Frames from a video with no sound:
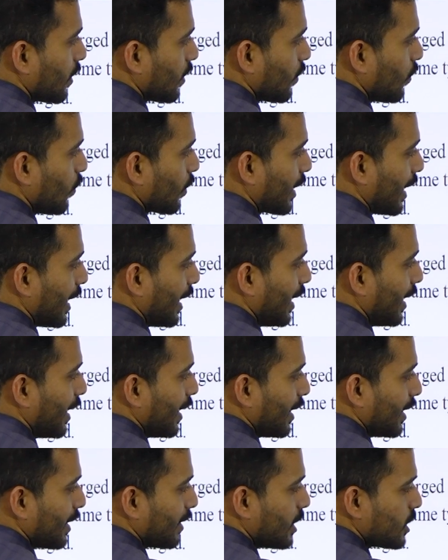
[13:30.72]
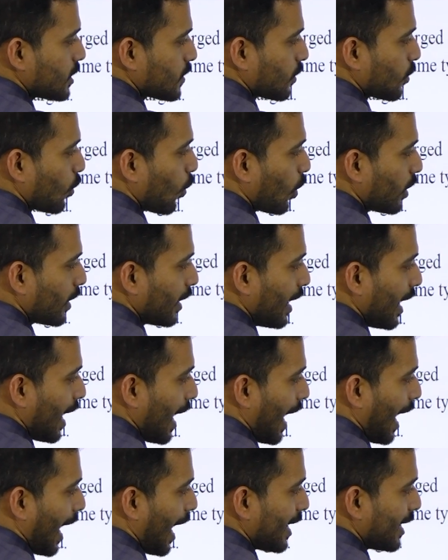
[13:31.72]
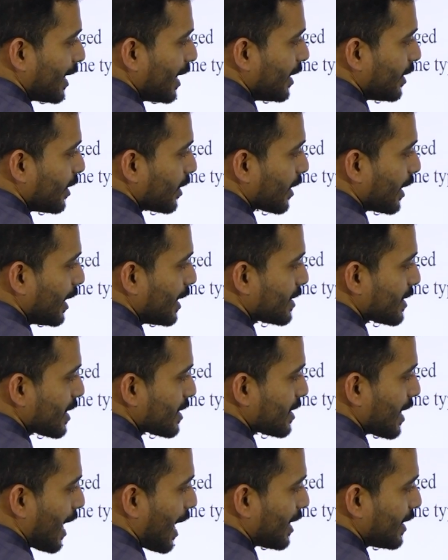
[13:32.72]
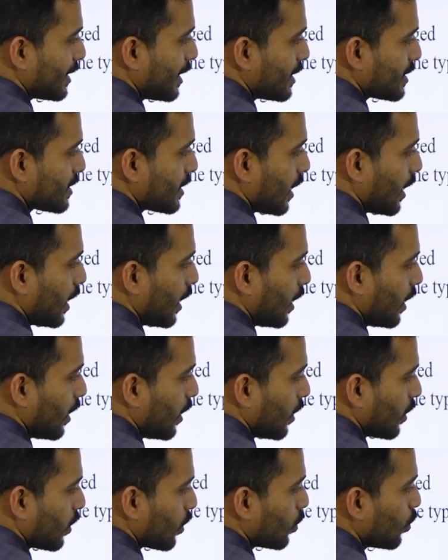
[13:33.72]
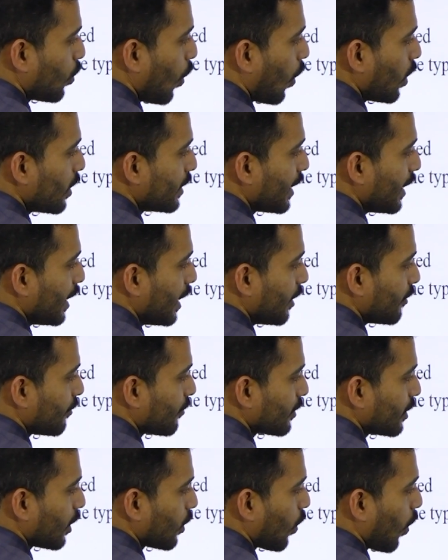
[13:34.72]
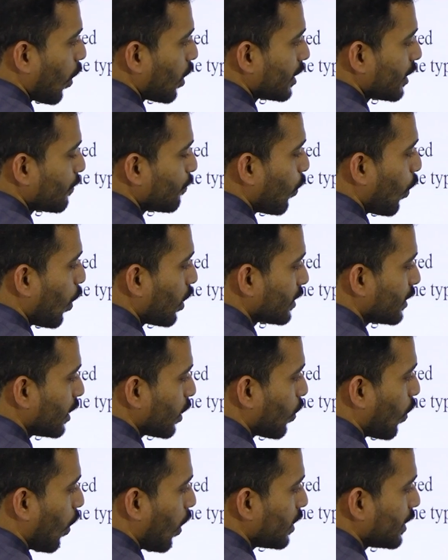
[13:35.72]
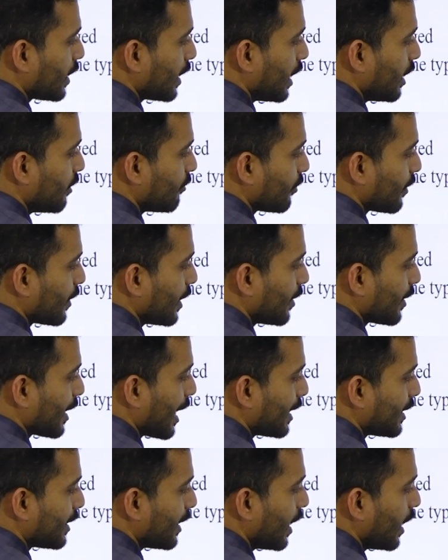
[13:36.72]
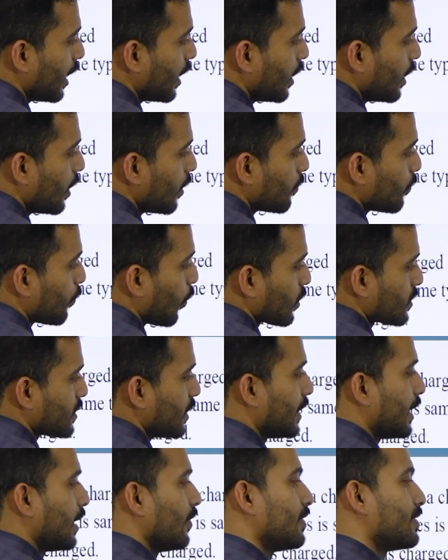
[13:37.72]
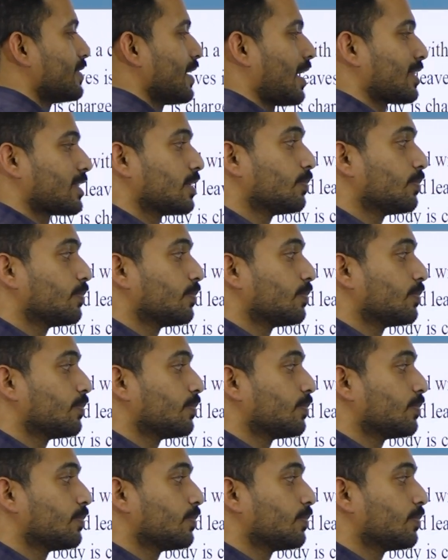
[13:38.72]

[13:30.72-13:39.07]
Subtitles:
okay, this rod and it reaches at this gold leaf. Both the gold leaf will get a positive charge.